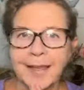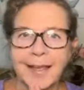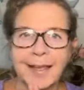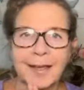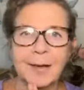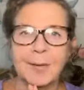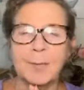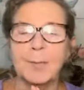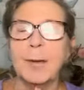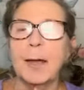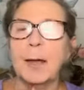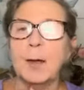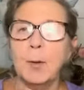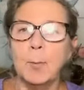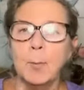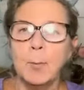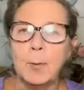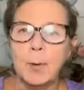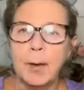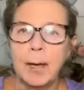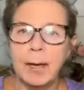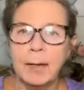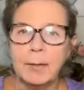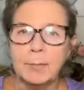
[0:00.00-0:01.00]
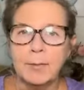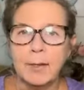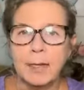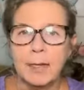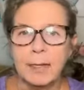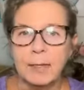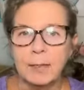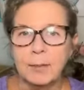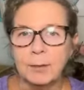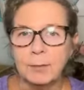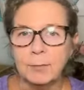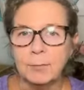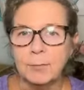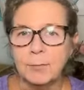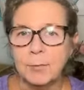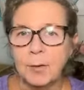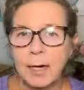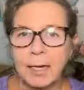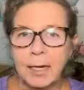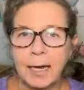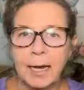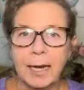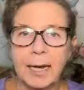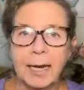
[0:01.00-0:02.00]
Um, I hope you have a good
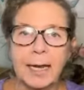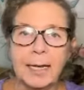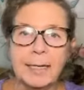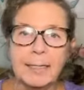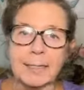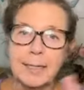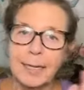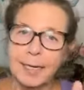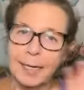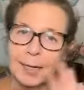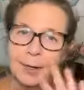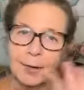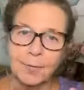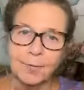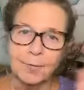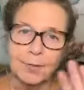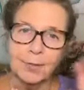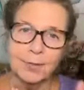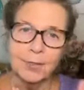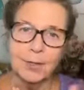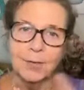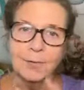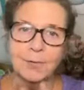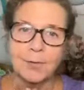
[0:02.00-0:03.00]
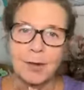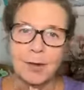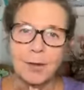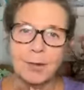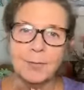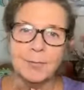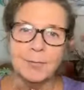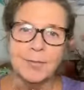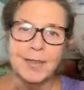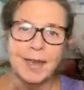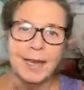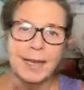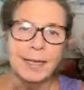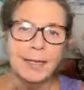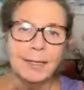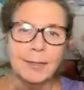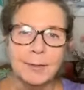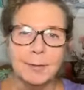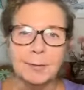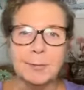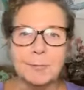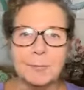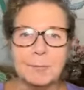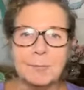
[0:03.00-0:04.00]
Friday and take care of yourself all. Thank
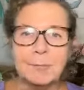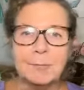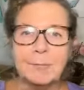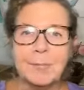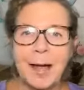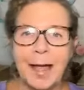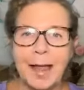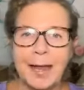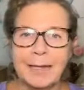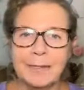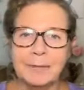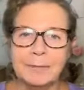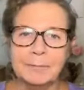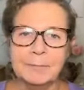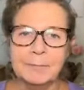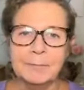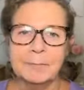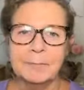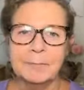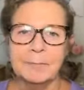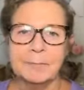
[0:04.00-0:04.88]
you. Bye.